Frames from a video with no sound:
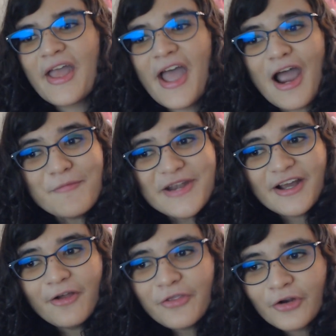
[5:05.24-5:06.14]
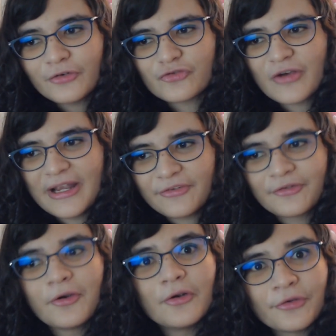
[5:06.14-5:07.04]
other trans
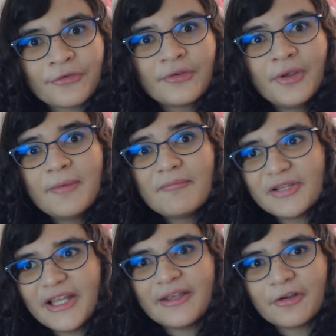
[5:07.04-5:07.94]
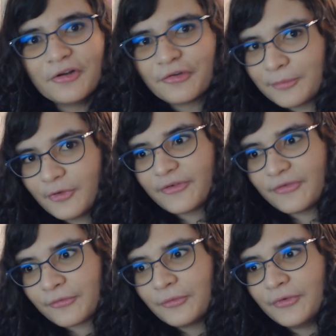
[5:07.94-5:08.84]
girls playing girls' sports in
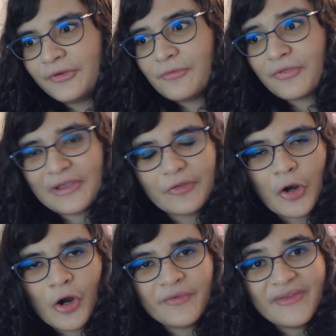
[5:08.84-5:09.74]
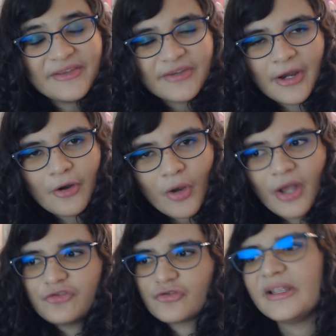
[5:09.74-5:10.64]
school do you think there are in the entire
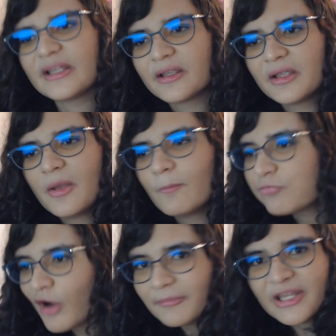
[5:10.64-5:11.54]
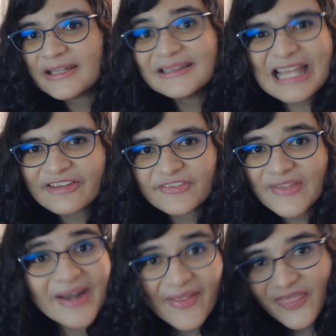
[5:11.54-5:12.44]
country? Probably less
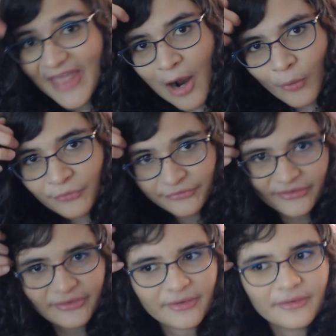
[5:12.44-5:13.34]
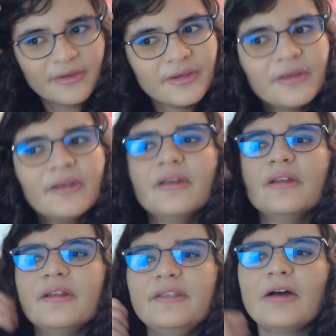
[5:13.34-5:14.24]
than 1,000.
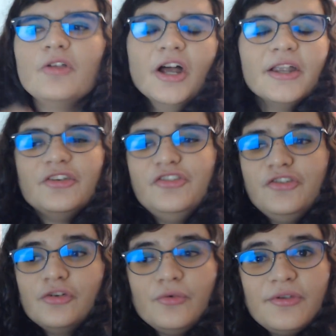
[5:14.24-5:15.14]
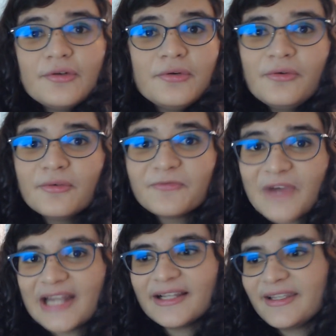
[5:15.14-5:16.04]
Now, do you
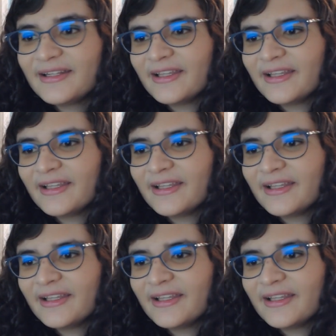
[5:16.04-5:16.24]
finally,